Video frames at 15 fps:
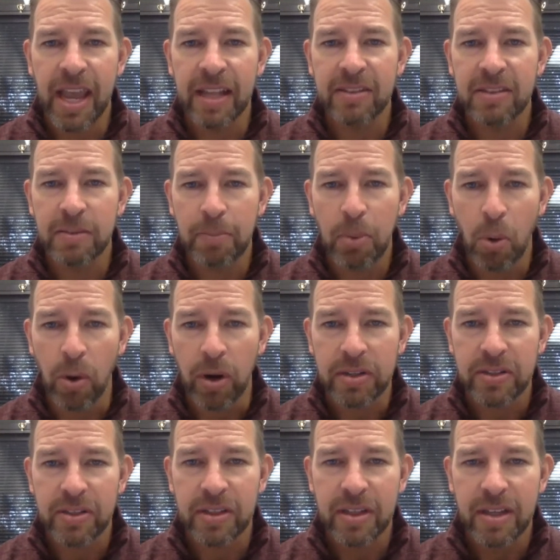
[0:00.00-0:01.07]
and
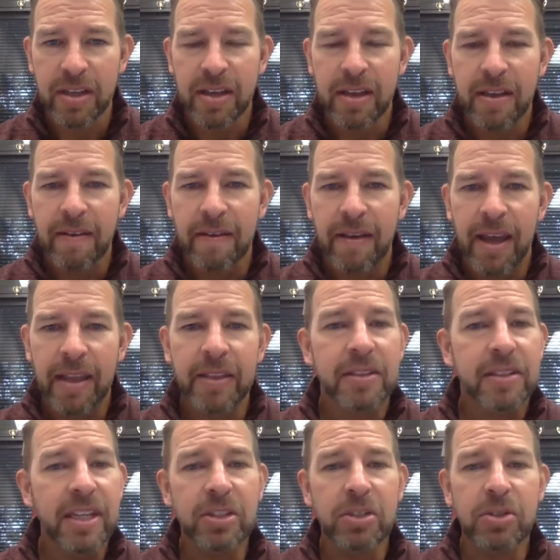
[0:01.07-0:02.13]
support. And the
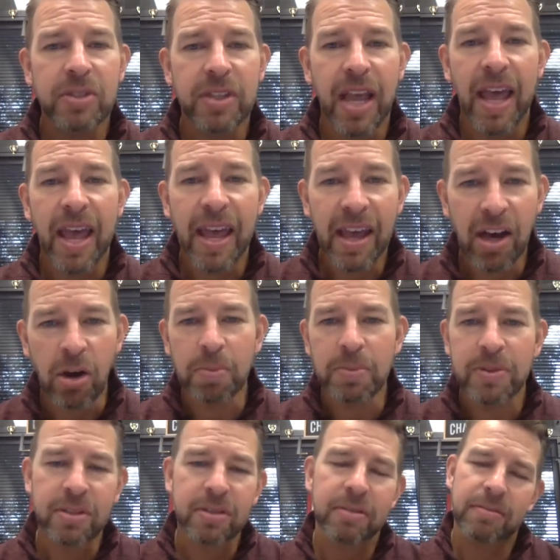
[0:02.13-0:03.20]
teachers that
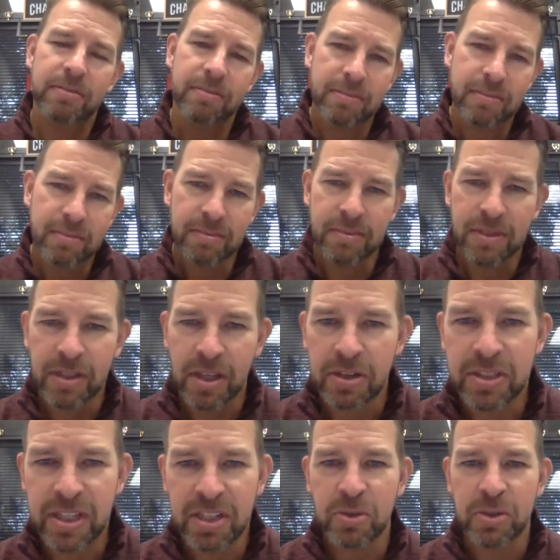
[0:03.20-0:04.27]
helped, so our
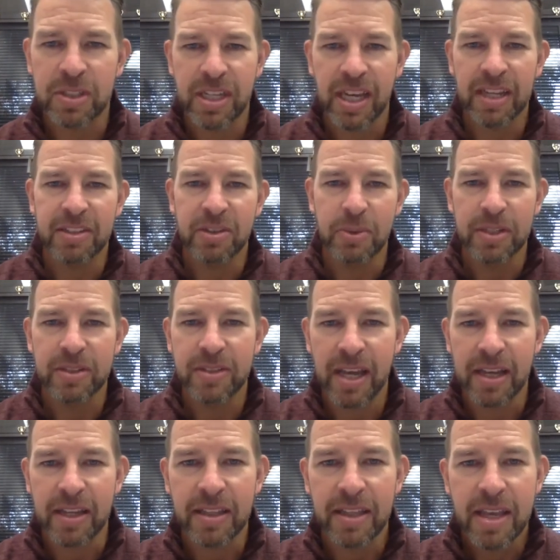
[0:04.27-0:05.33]
teachers to get to in a
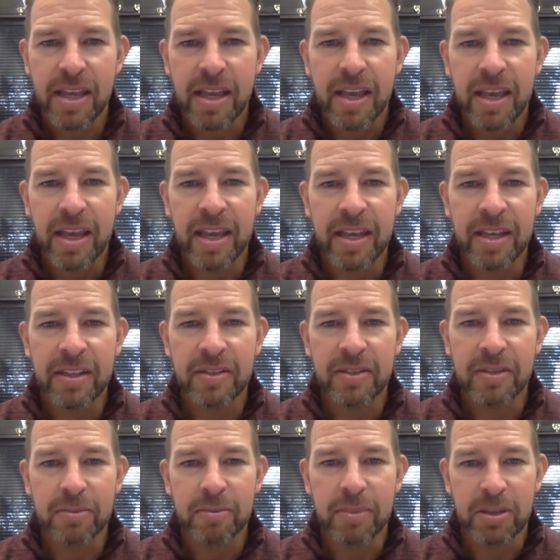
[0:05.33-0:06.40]
second,
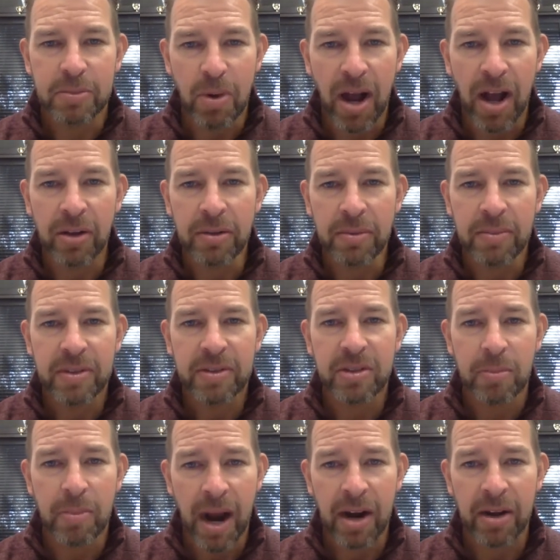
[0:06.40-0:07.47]
is Miss Brown,
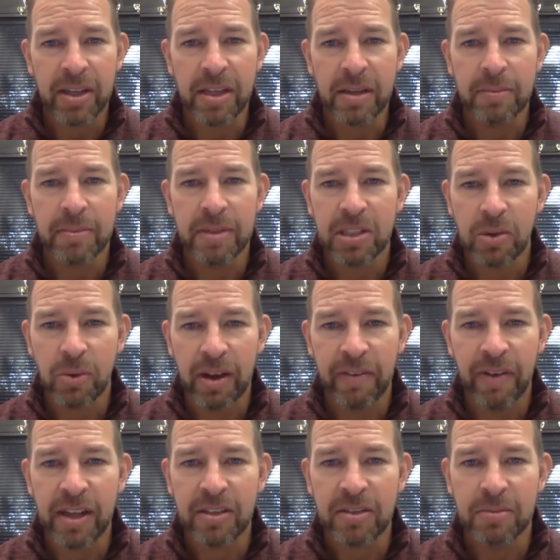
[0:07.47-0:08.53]
Mr. Byerly, Miss
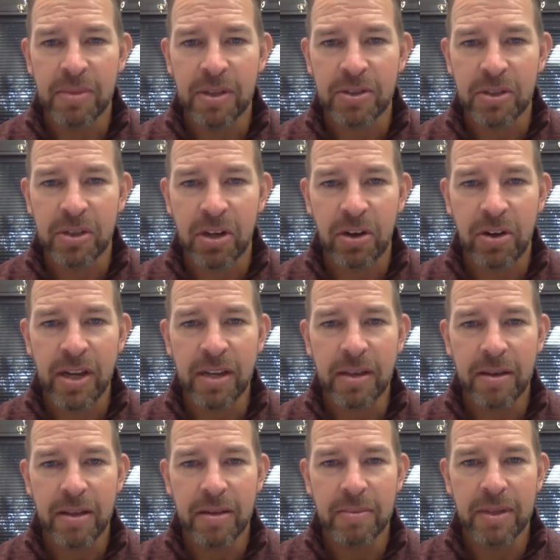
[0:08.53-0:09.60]
Cuevas, Mr. Curry,
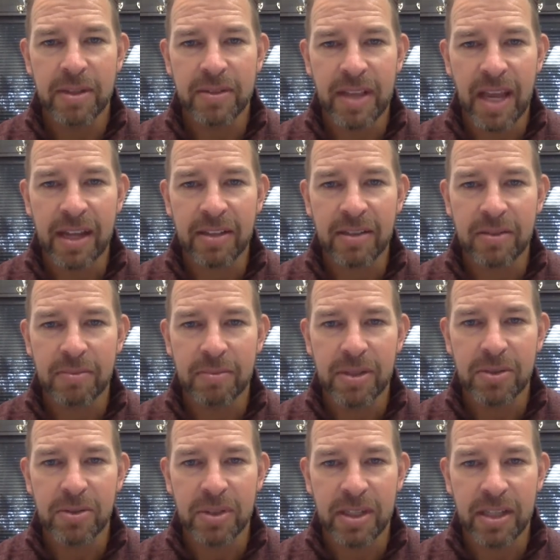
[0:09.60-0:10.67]
Miss Dance,
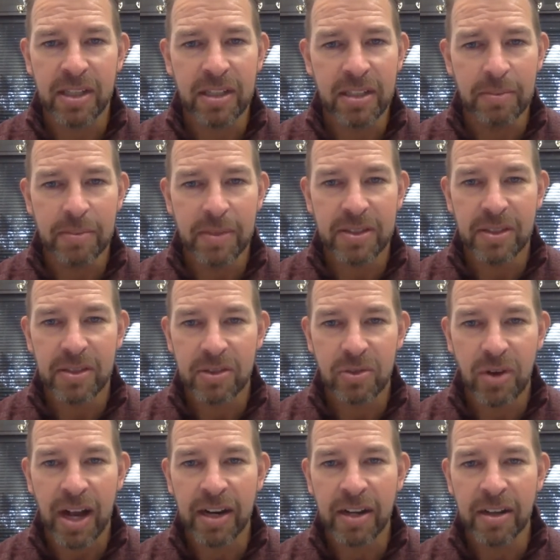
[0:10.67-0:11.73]
Mr. Dillon, Miss
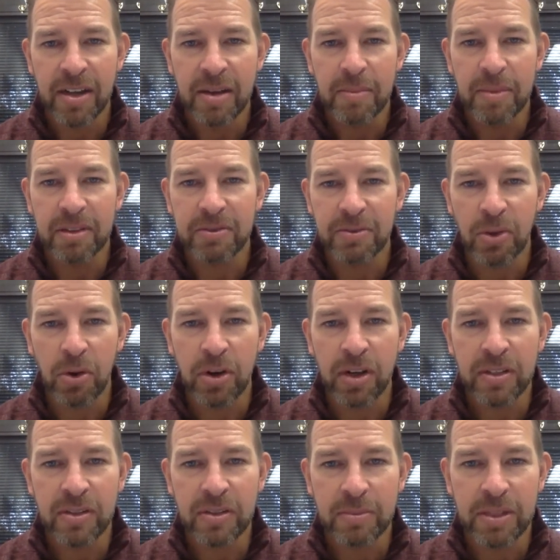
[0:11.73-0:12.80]
Estrada, Miss
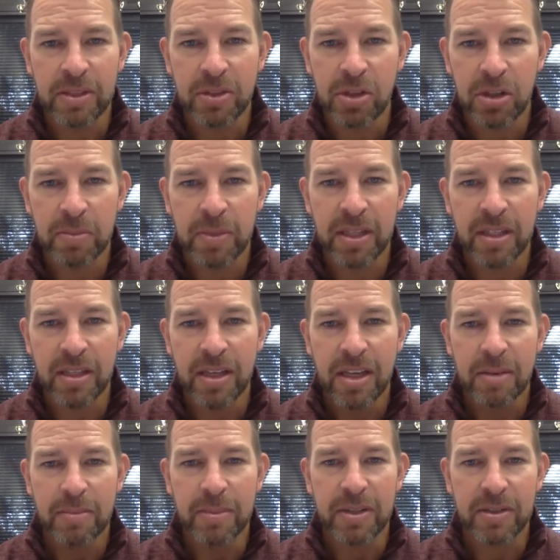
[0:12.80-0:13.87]
Flores, Miss Goodman,
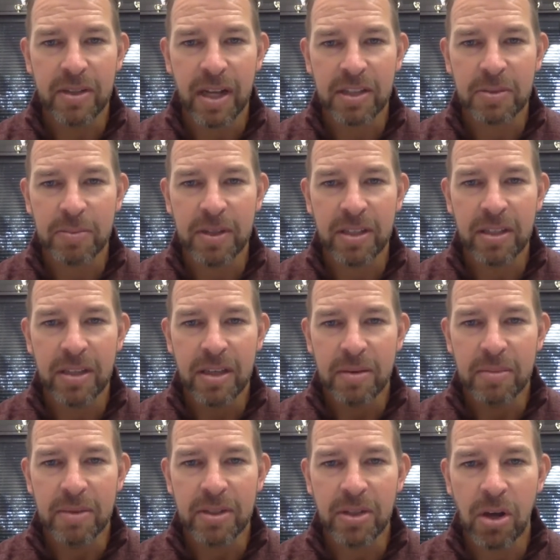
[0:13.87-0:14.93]
Miss Gusman,
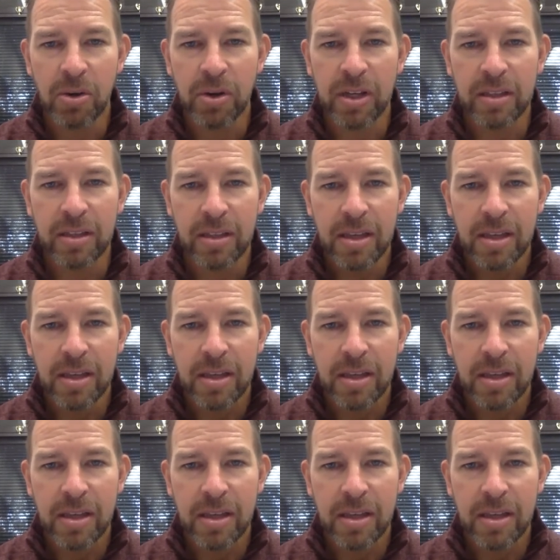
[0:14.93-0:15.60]
Miss Hogan,